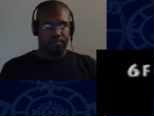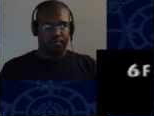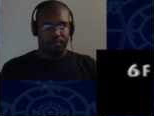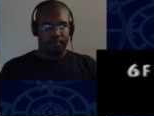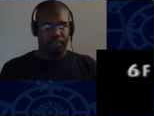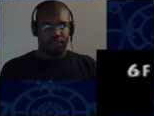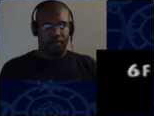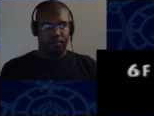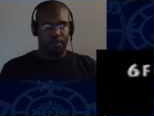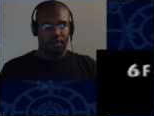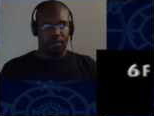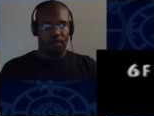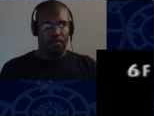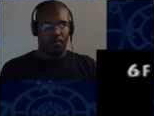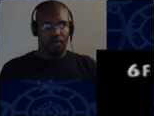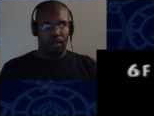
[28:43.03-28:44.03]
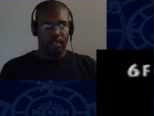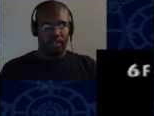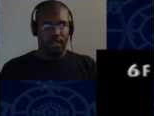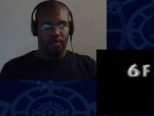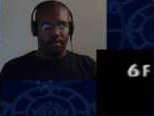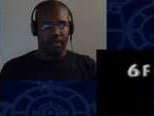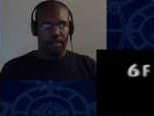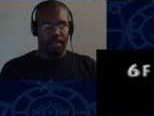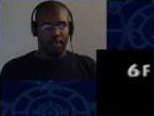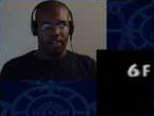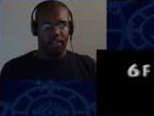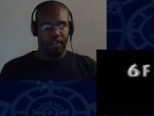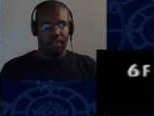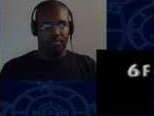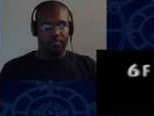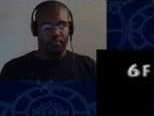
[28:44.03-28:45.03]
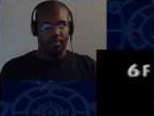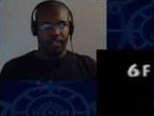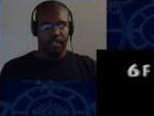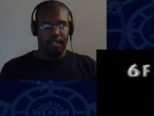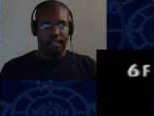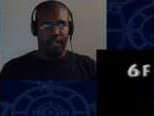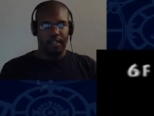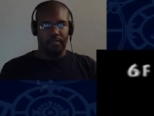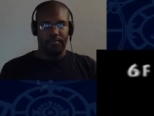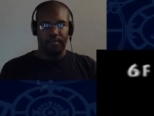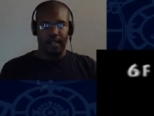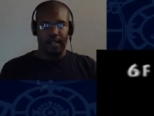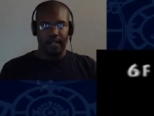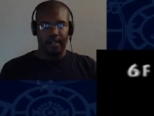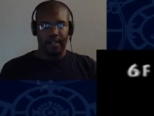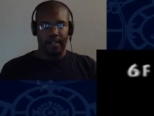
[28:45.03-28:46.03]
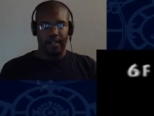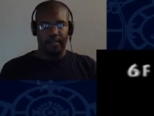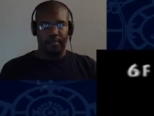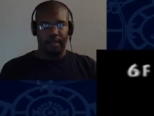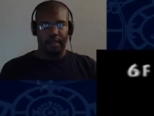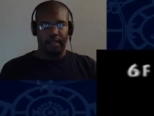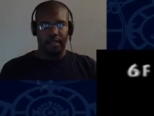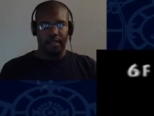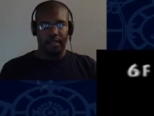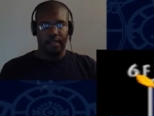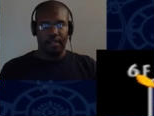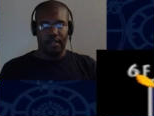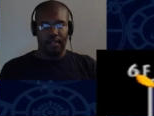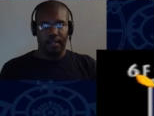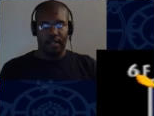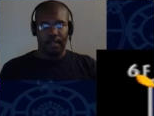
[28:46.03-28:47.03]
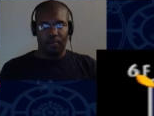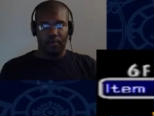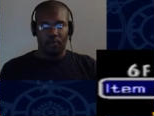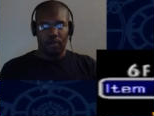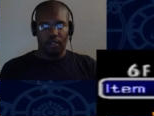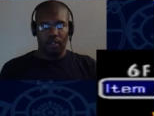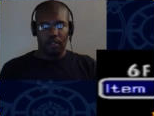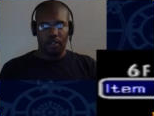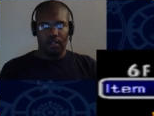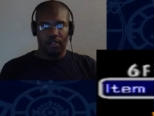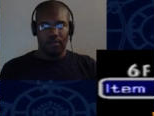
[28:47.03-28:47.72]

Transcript: So if you don't want something, you can kick it at an enemy. I'm gonna